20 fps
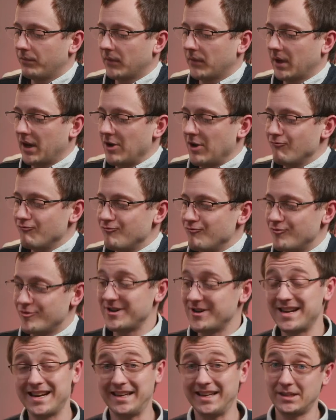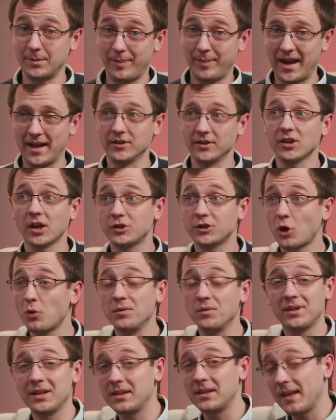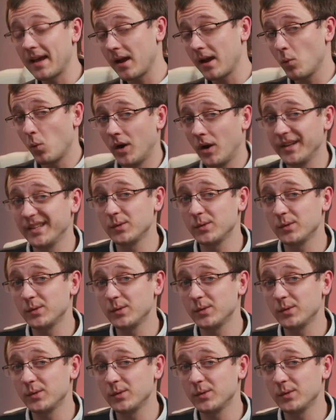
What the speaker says: It really depends. I don't think the A1